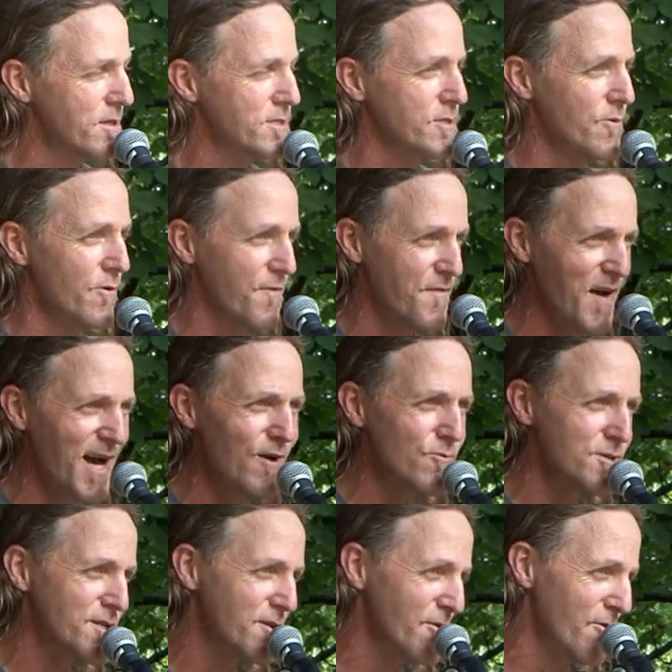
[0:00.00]
So if I
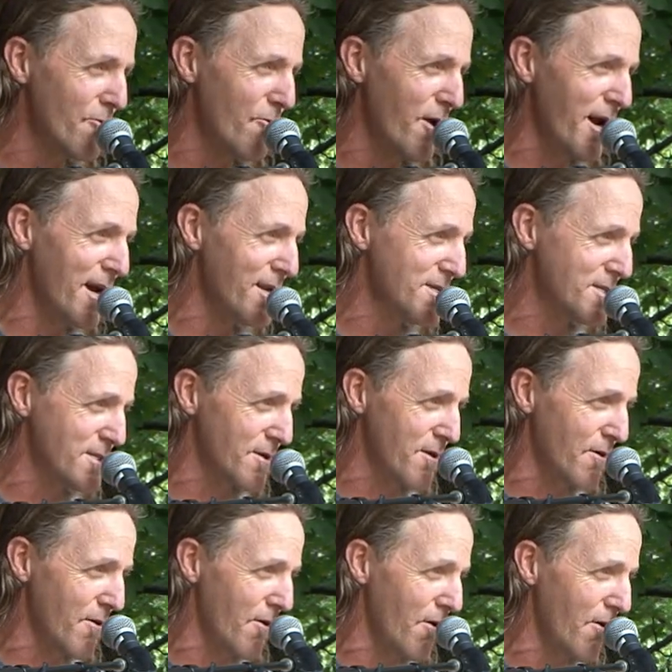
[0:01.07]
was gonna write a
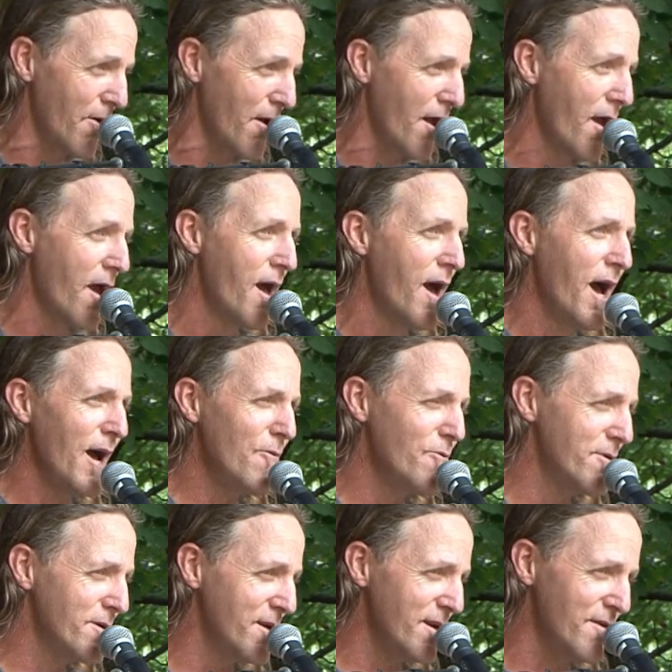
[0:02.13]
song, I
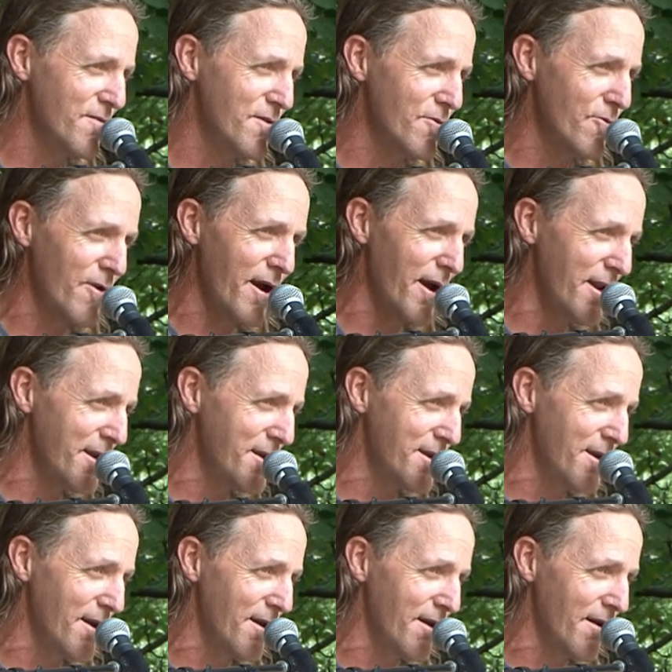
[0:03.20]
wouldn't even write
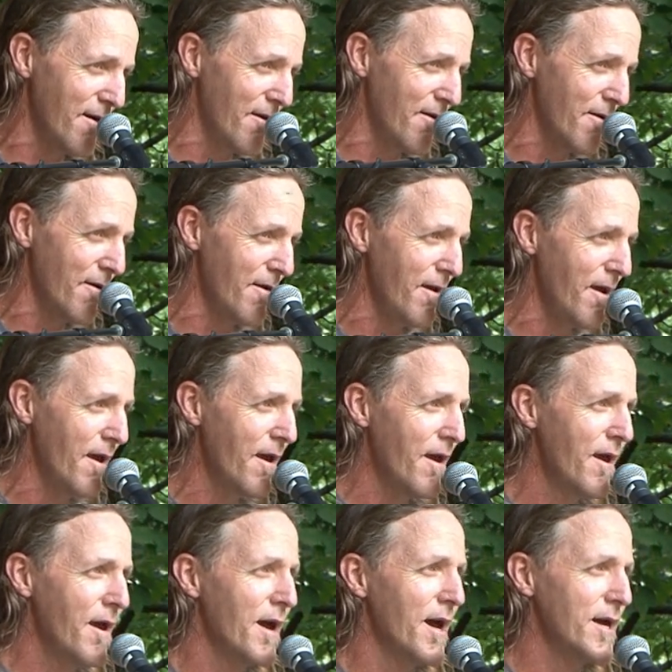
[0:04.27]
it down.
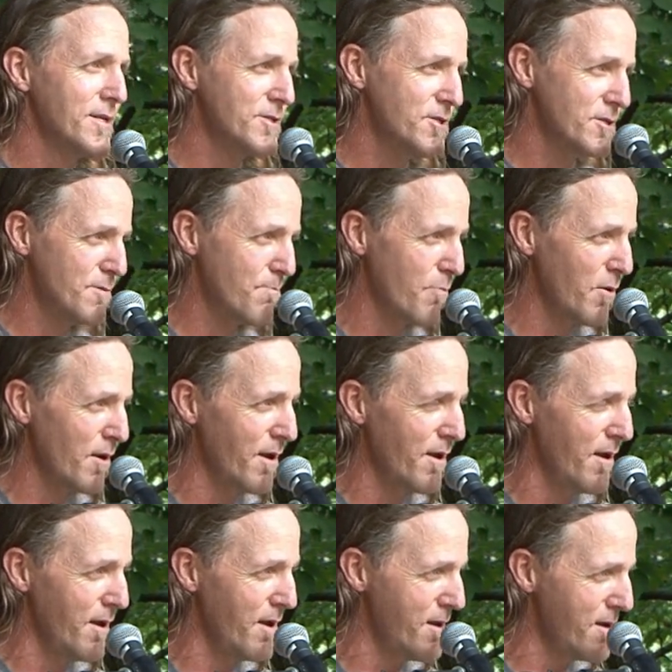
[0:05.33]
I just
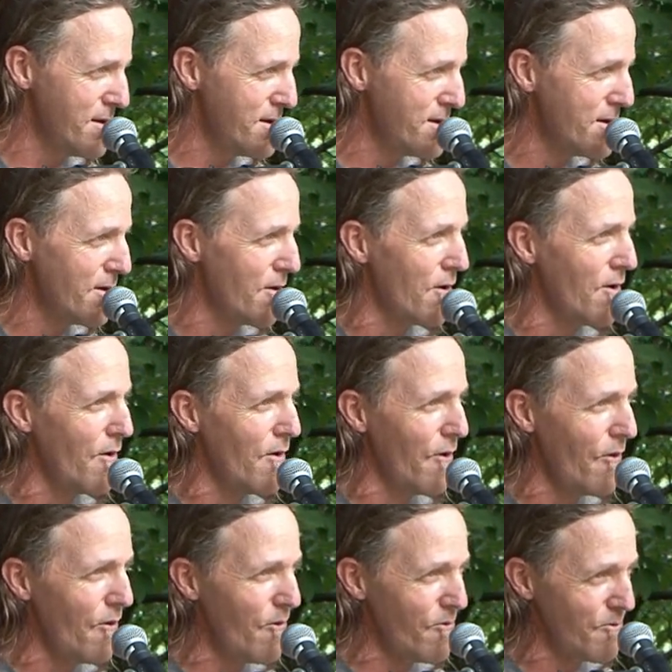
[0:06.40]
play it
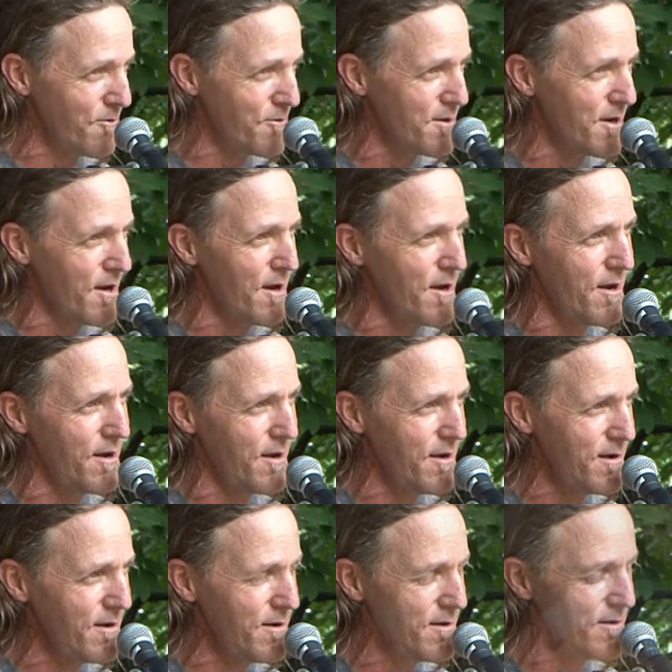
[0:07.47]
all day